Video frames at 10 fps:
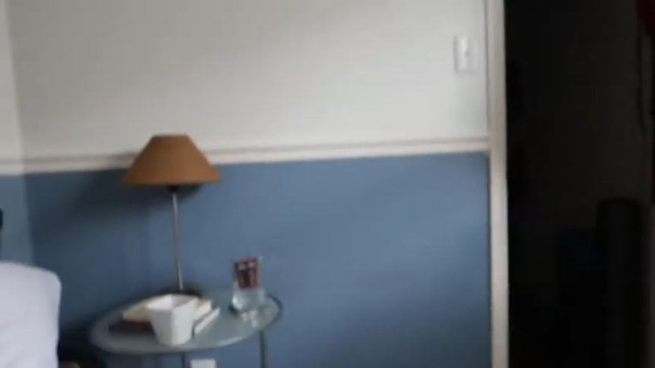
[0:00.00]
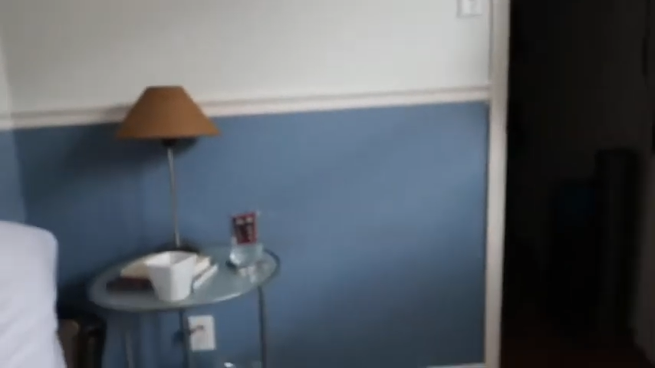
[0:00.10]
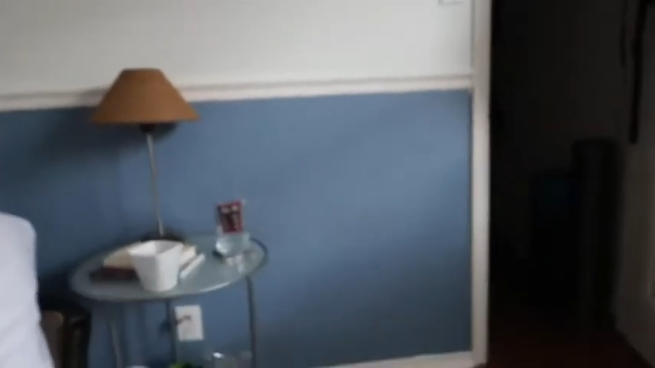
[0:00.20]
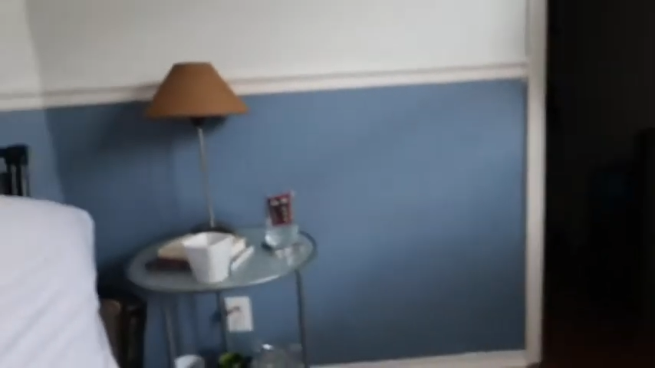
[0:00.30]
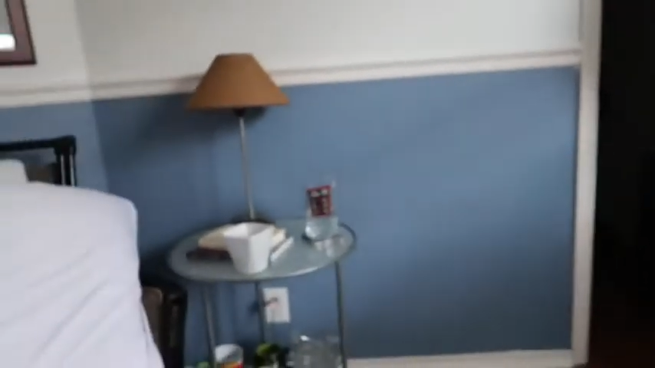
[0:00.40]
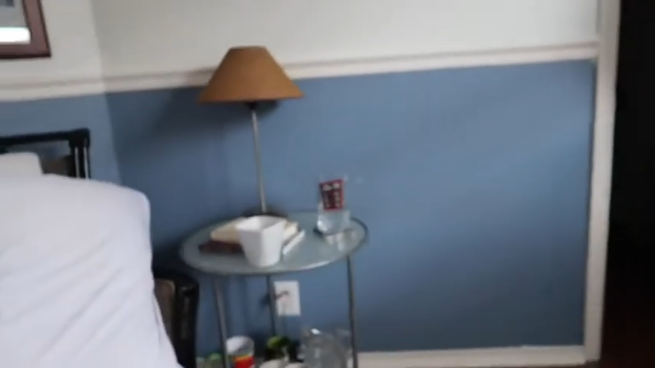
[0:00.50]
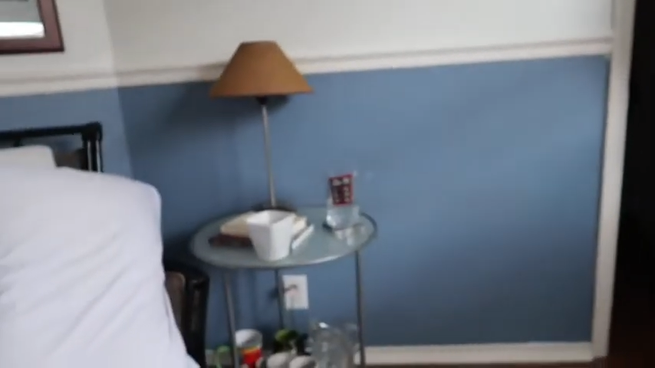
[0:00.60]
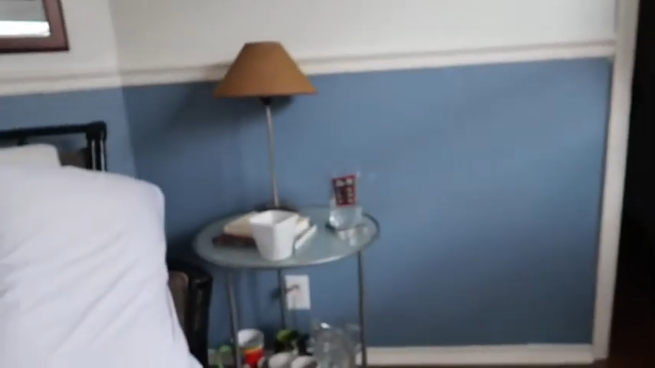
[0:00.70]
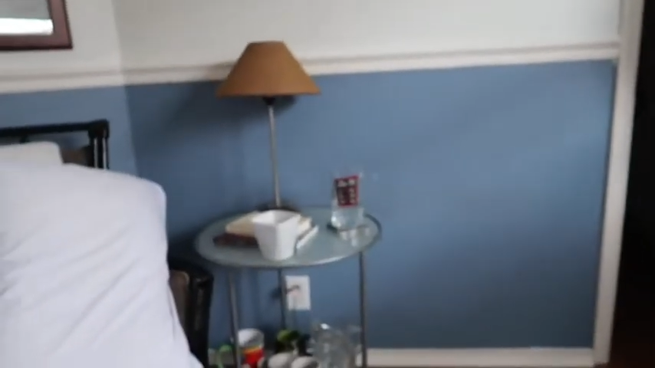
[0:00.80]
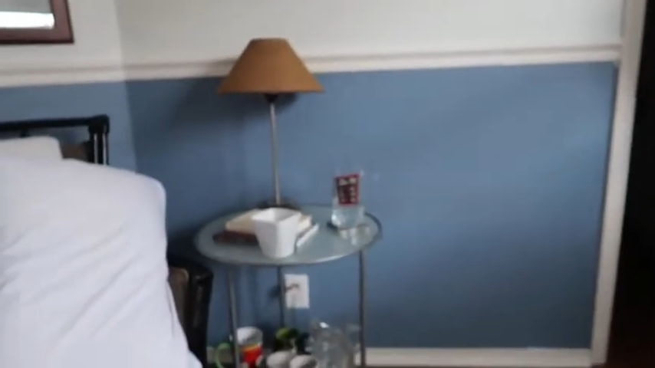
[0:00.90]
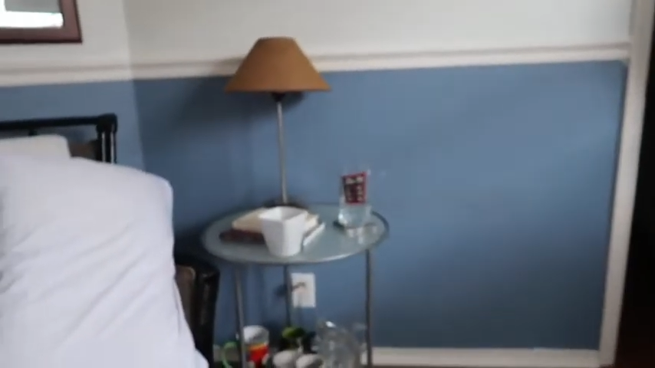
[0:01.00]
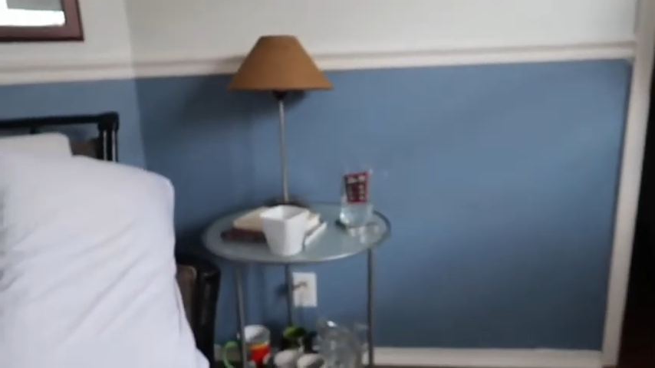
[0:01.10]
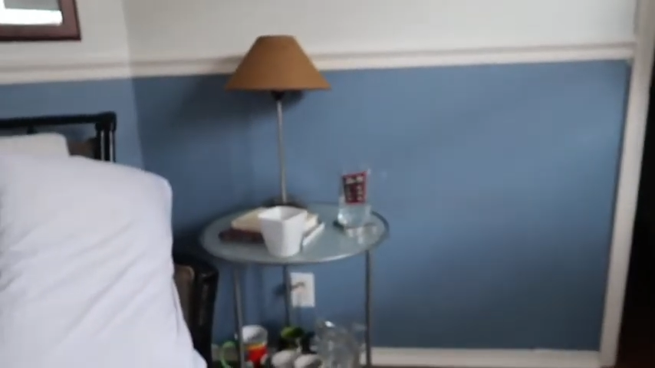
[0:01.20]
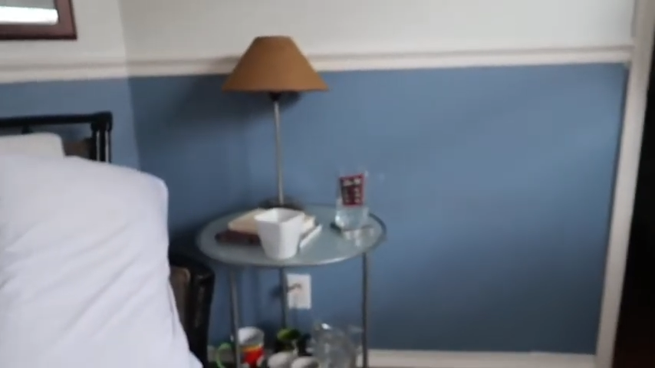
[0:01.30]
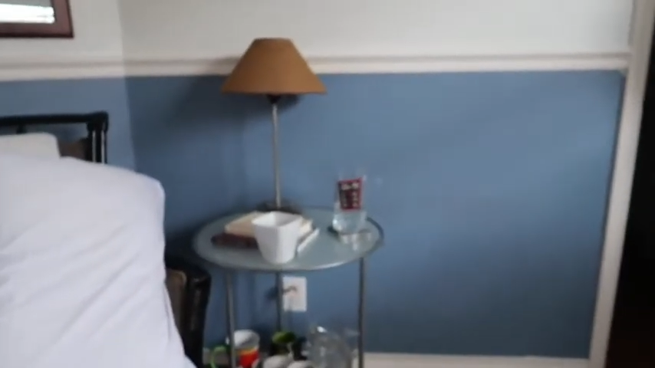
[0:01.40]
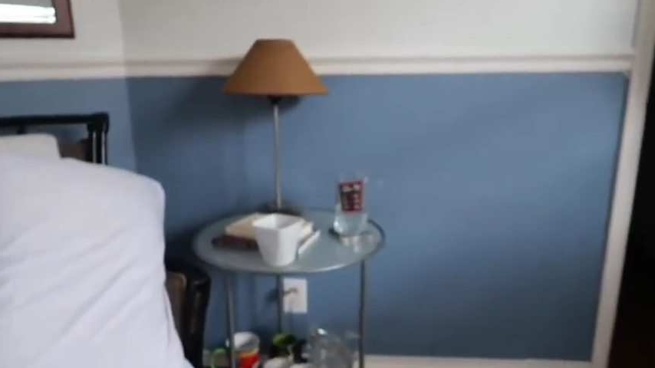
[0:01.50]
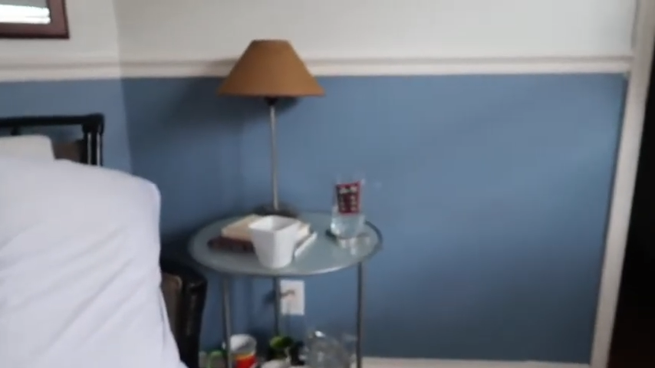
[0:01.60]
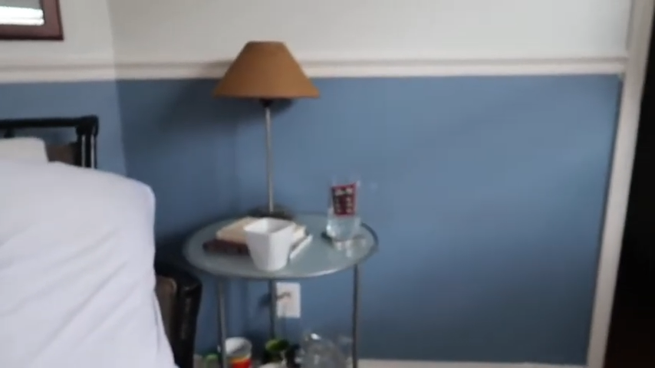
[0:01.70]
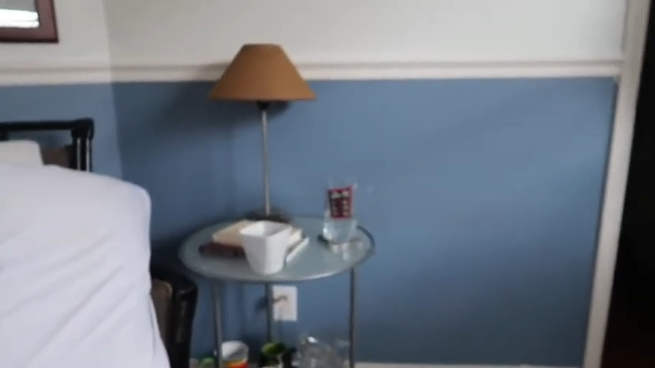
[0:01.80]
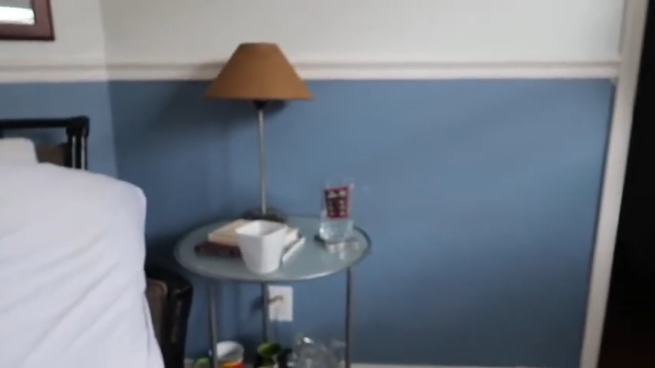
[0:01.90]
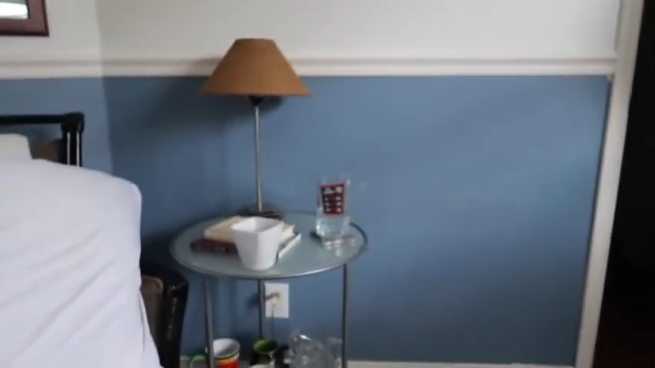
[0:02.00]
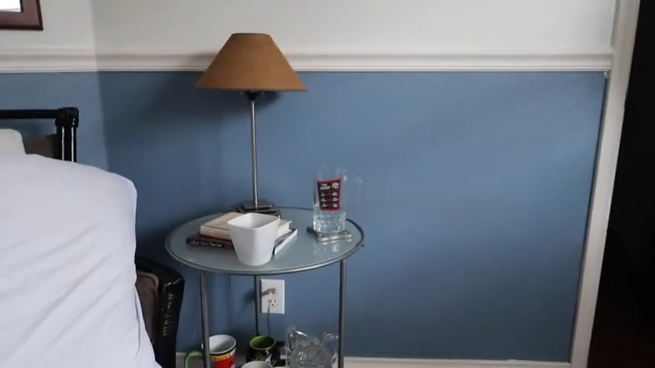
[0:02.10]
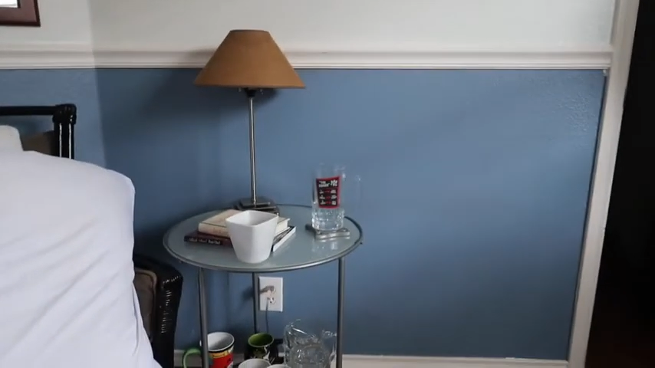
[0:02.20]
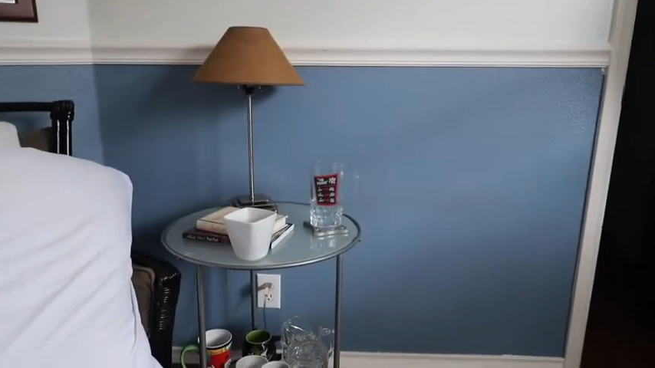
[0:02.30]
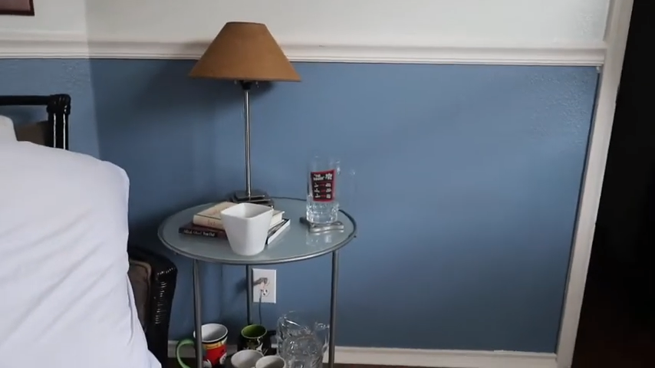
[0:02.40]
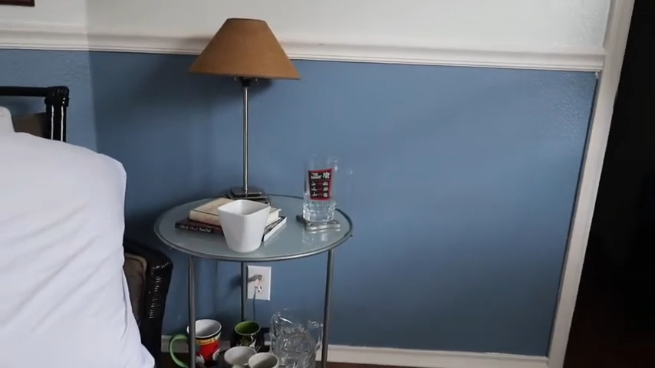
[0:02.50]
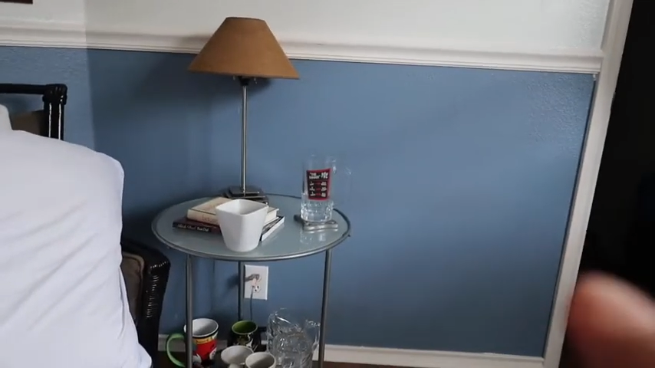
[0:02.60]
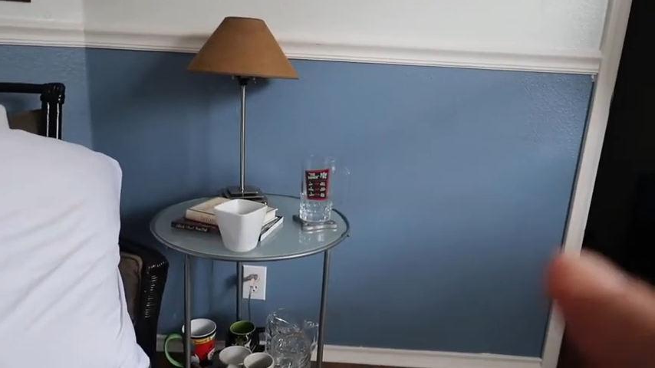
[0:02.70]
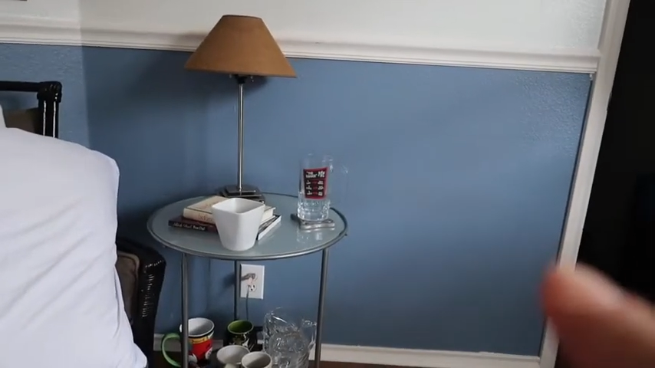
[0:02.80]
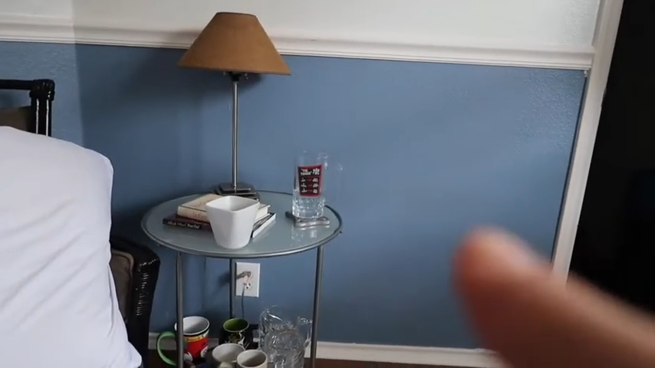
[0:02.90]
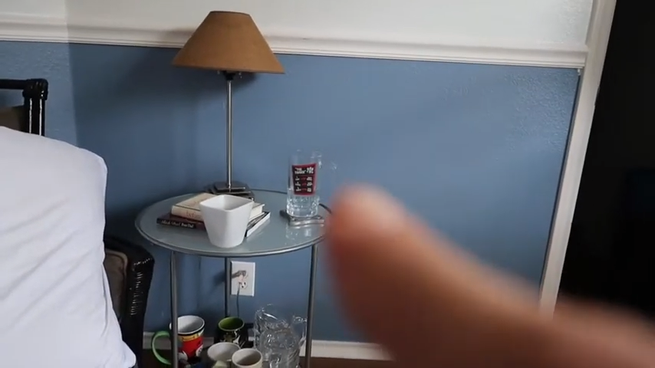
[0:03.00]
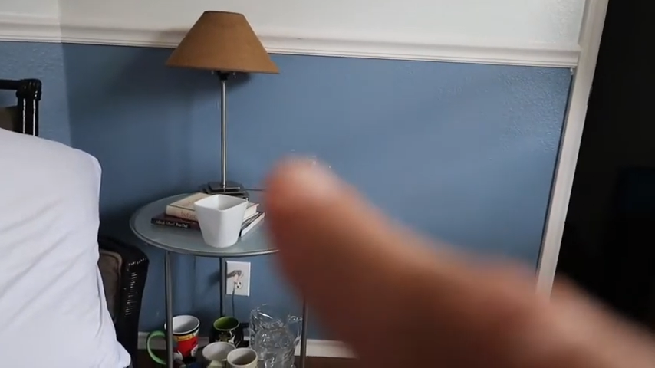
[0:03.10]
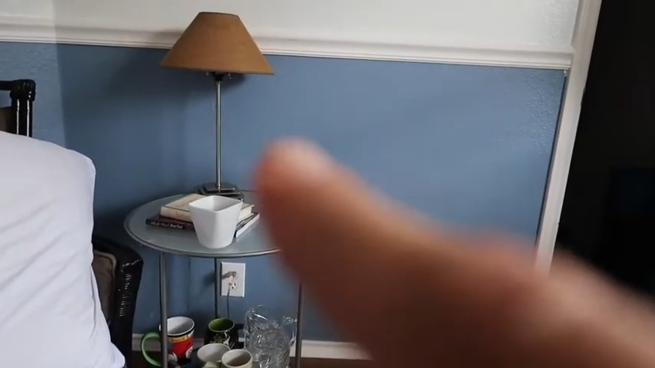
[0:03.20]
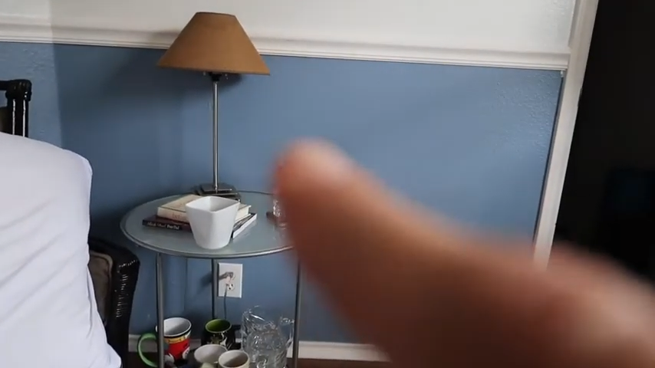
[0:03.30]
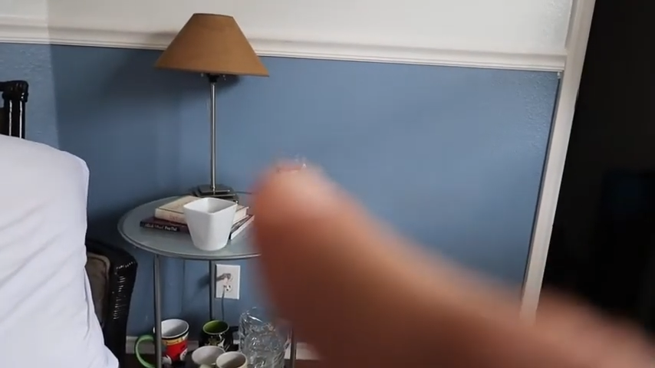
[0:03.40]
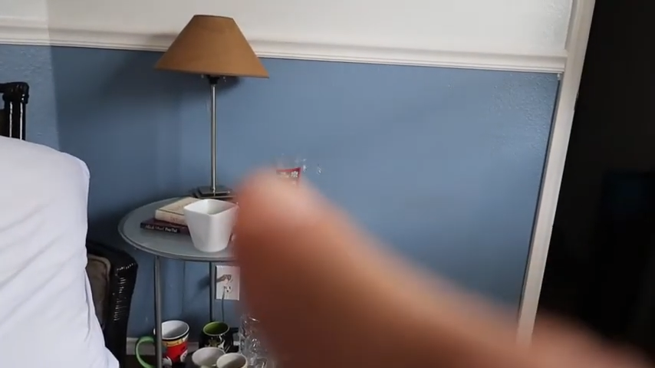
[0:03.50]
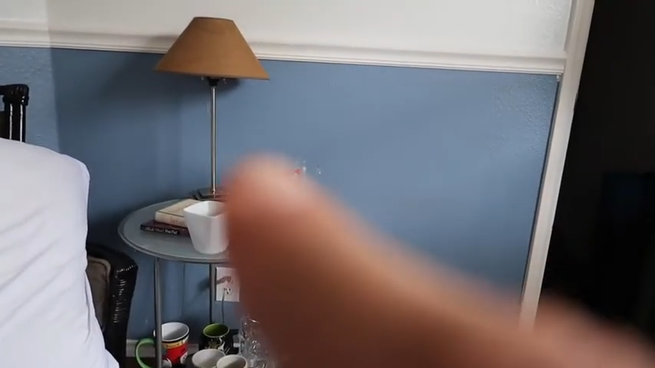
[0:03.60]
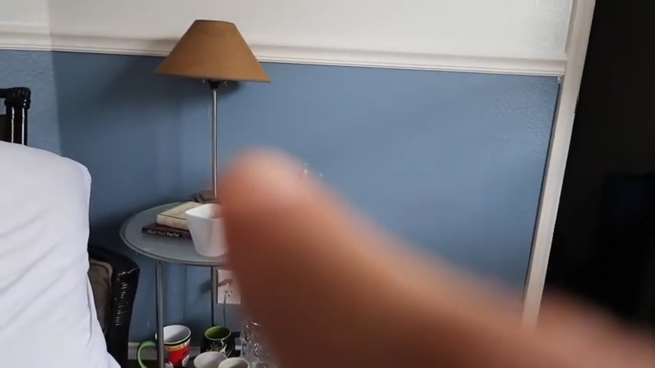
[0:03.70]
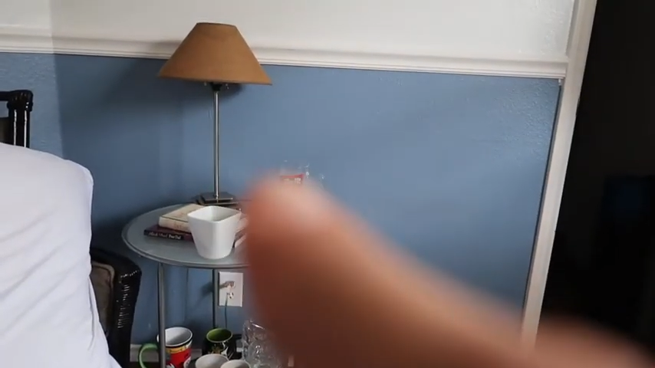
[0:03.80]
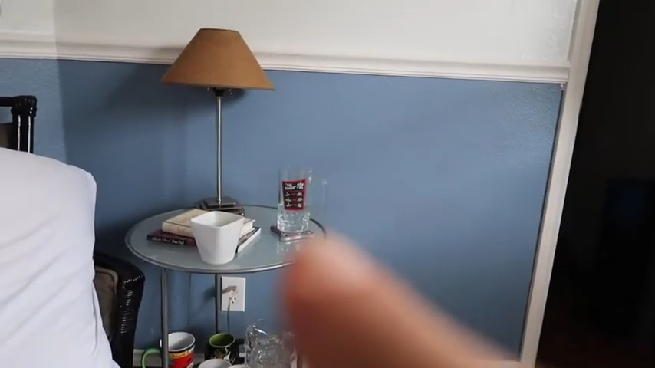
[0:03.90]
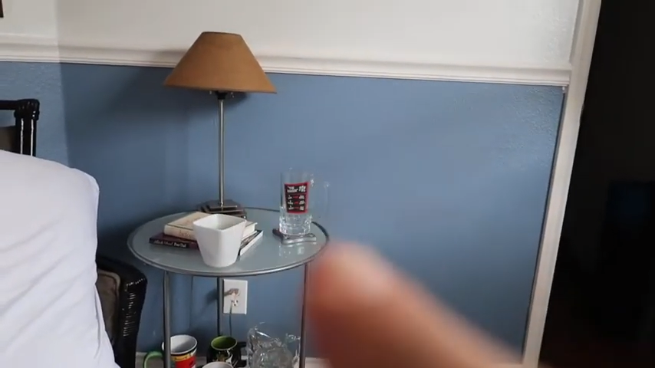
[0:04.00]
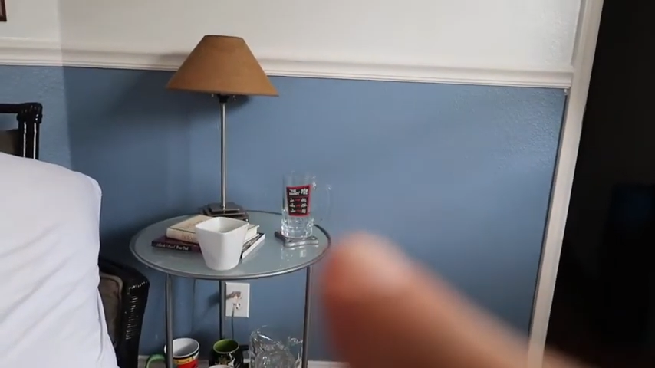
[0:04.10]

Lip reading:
(no speaker visible)